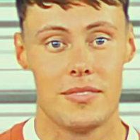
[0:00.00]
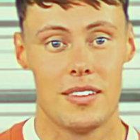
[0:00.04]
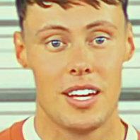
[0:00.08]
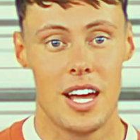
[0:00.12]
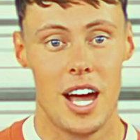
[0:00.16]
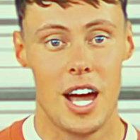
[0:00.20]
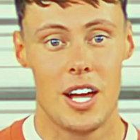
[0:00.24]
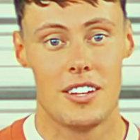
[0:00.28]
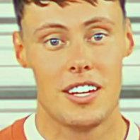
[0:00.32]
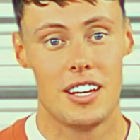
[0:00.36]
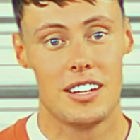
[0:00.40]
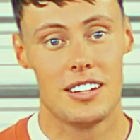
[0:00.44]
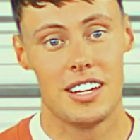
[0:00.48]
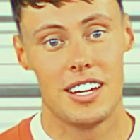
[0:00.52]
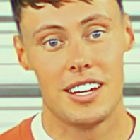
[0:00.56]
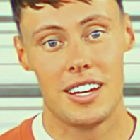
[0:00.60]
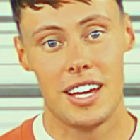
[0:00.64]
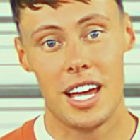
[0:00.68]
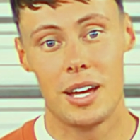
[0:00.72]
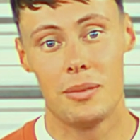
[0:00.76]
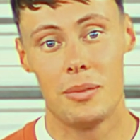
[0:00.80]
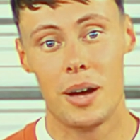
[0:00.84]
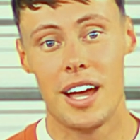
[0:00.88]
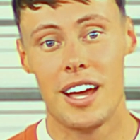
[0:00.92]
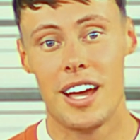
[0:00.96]
now that's a
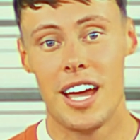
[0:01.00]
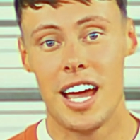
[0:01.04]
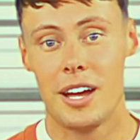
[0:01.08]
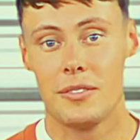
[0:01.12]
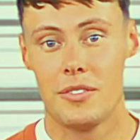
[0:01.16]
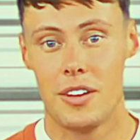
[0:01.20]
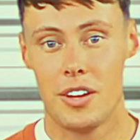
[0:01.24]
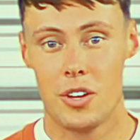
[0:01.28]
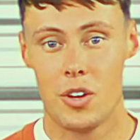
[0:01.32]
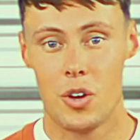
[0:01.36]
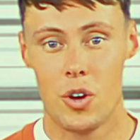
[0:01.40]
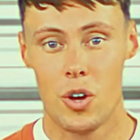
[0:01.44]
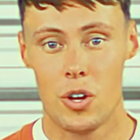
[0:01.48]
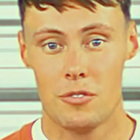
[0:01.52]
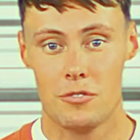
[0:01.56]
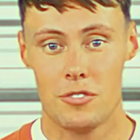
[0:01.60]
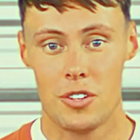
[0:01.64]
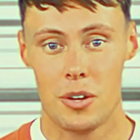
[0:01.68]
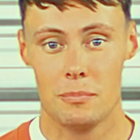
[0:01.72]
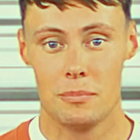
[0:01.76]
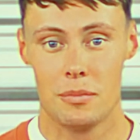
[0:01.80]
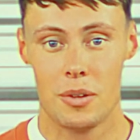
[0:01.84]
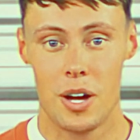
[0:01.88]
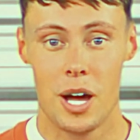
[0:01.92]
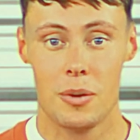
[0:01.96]
name I haven't heard
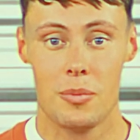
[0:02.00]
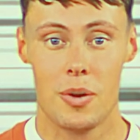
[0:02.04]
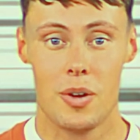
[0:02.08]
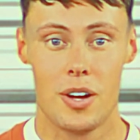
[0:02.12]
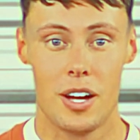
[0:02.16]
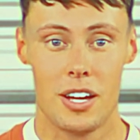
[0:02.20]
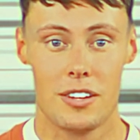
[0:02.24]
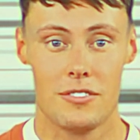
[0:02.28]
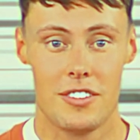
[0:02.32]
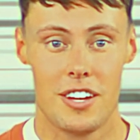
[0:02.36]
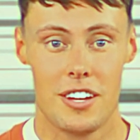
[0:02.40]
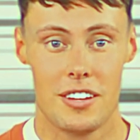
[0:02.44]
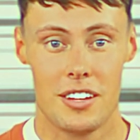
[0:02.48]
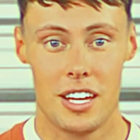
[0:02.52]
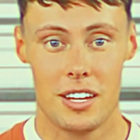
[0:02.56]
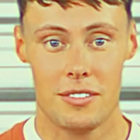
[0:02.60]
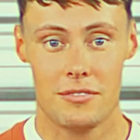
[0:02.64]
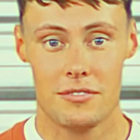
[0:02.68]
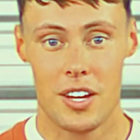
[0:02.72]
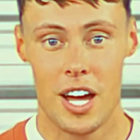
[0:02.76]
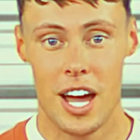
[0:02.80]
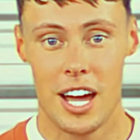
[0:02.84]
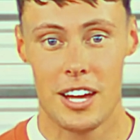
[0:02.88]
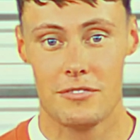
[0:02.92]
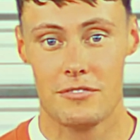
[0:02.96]
for probably
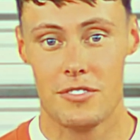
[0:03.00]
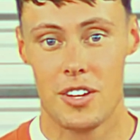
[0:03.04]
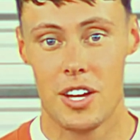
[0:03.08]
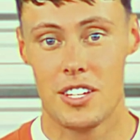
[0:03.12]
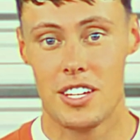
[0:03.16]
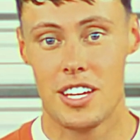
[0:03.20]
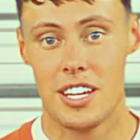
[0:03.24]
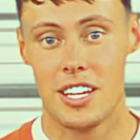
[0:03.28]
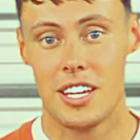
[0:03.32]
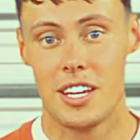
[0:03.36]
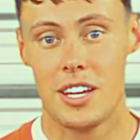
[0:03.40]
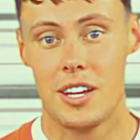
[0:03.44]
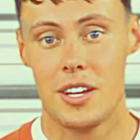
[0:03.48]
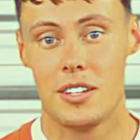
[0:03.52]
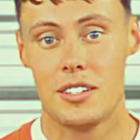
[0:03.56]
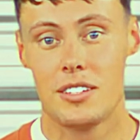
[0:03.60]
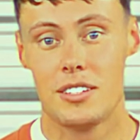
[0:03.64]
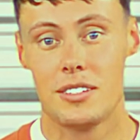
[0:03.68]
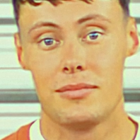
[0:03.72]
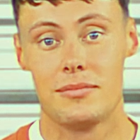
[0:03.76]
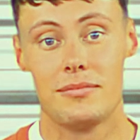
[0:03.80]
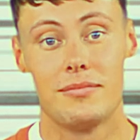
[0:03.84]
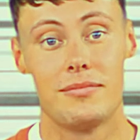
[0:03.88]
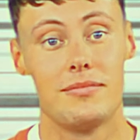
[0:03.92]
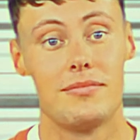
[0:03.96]
55 fucking years.